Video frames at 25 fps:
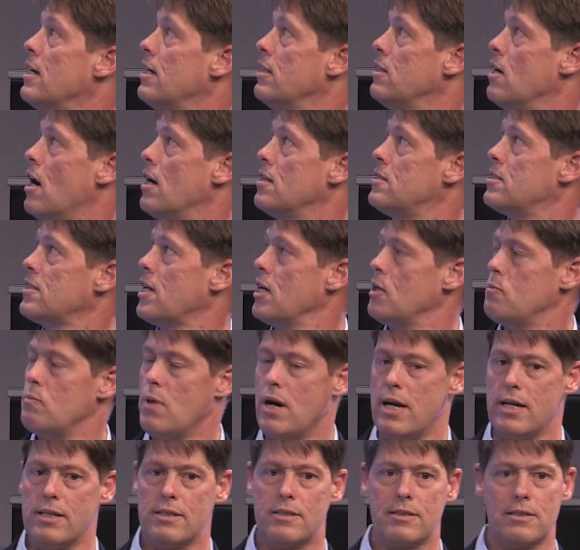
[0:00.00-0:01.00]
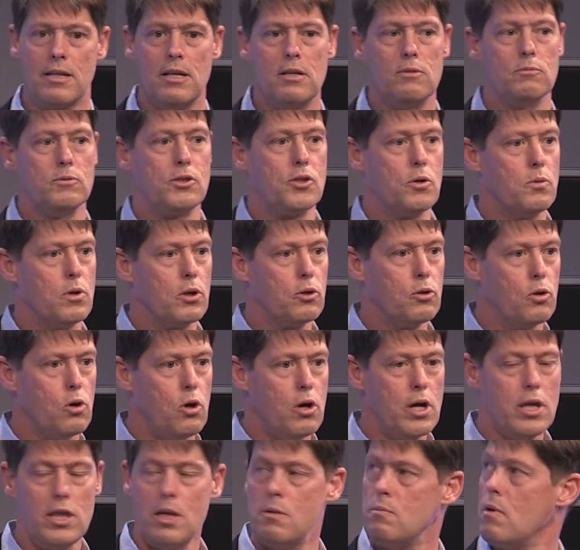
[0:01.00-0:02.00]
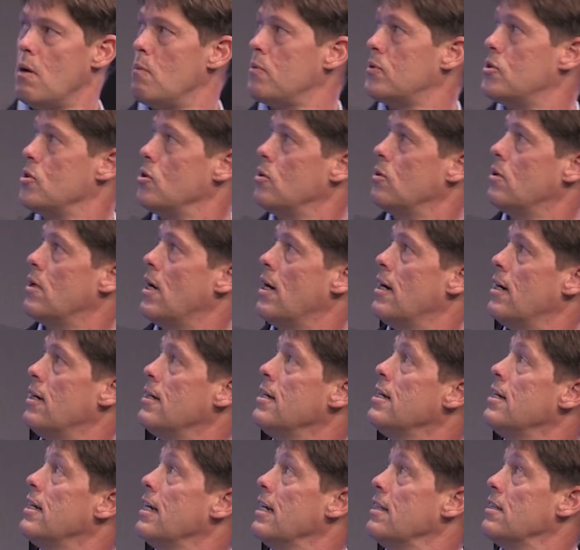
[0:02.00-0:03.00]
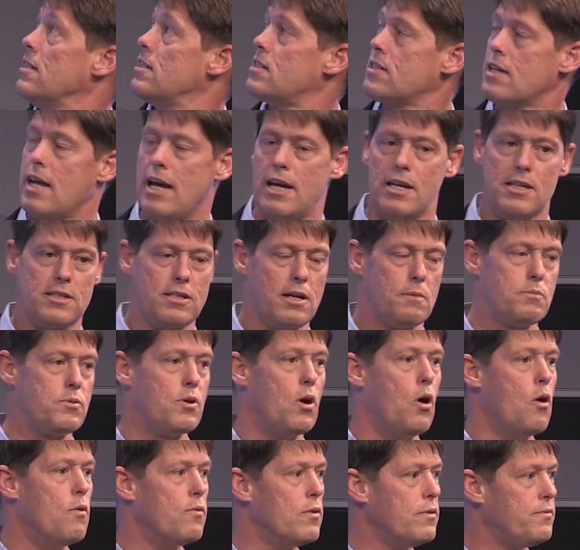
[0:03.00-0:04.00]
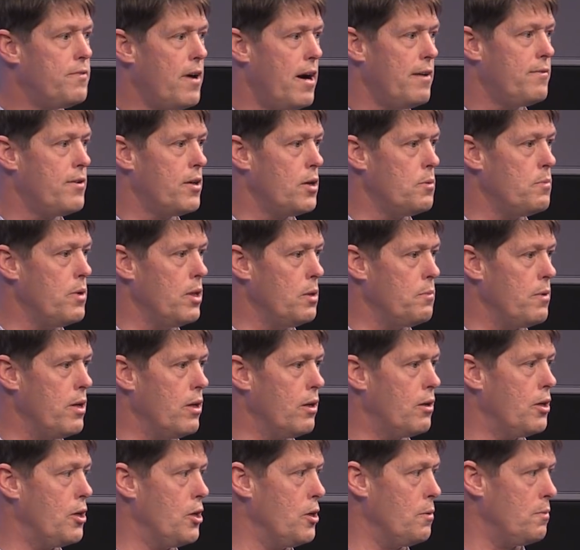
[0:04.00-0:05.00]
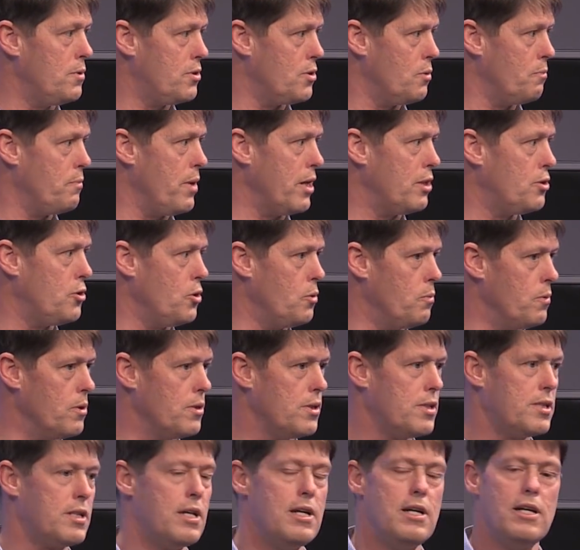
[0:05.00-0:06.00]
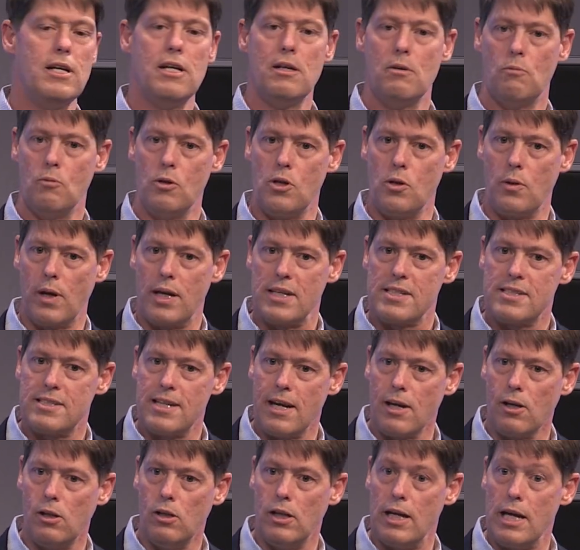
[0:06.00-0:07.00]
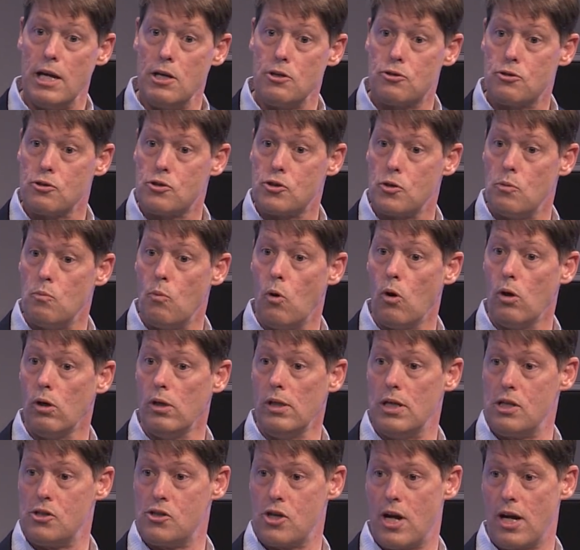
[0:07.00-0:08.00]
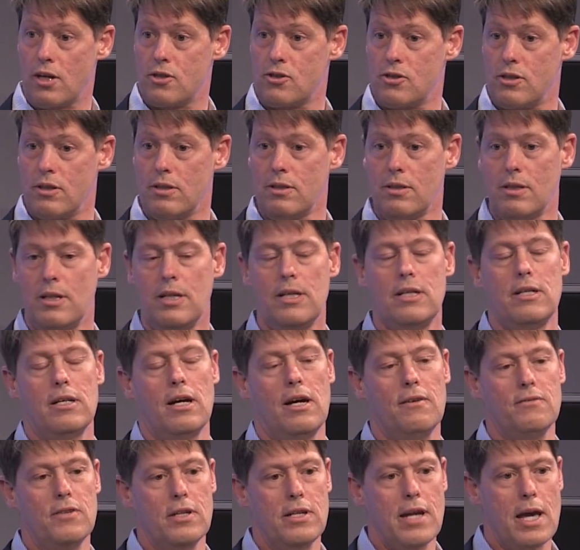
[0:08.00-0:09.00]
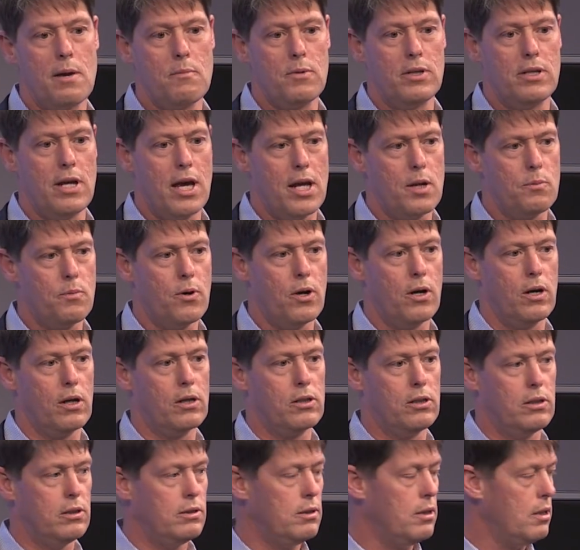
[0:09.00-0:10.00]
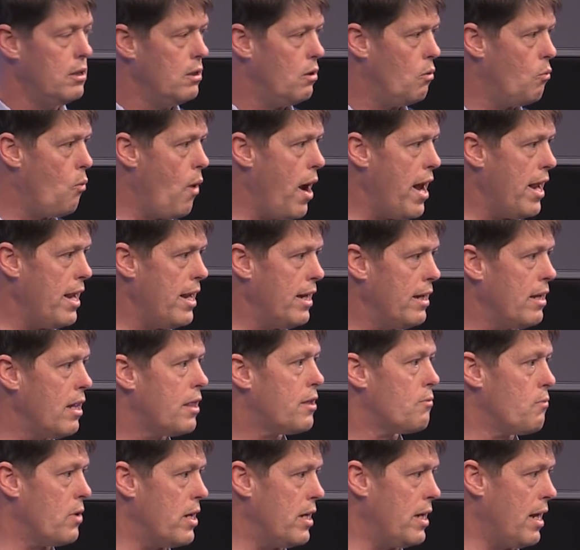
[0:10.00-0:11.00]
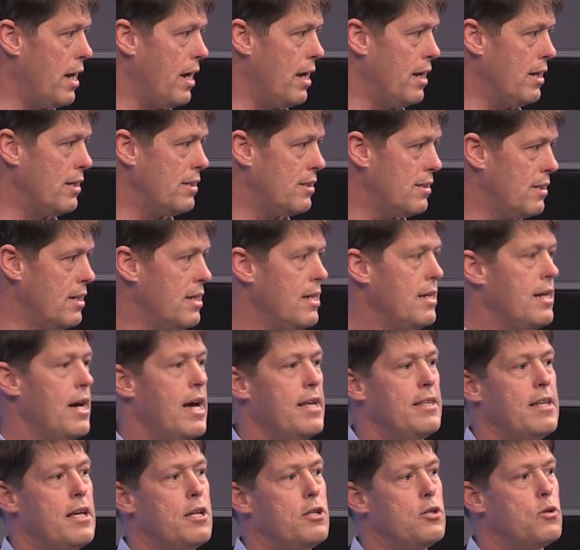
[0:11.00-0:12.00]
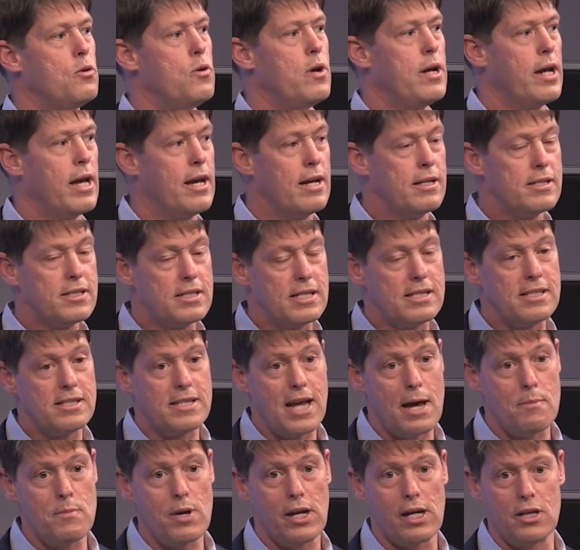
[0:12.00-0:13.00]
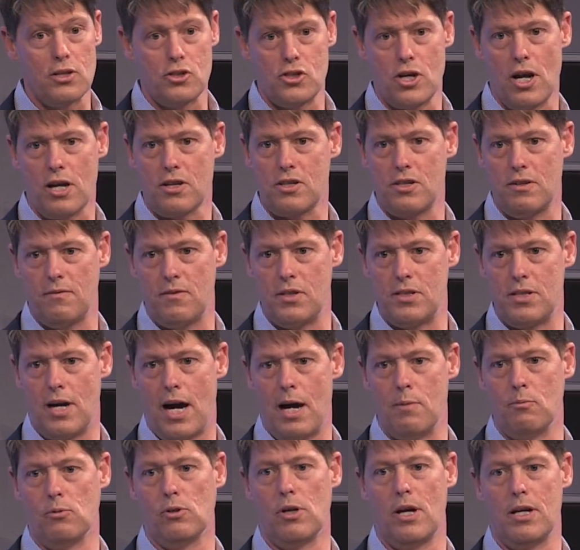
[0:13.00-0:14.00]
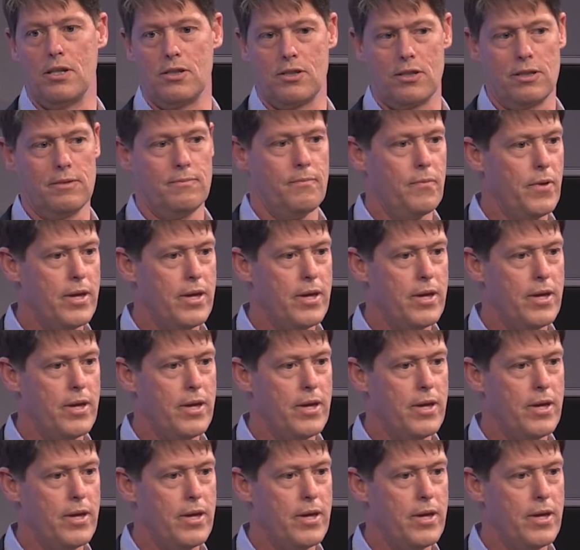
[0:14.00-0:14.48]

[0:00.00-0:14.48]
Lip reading: non-skid mice. So we're growing them up to, in this case, up to over 500 millimeter cubes, so big tumors. We're doing a single intratumoral injection of the nanoparticle, waiting 3 days, and then doing a systemic injection of the dimerizer.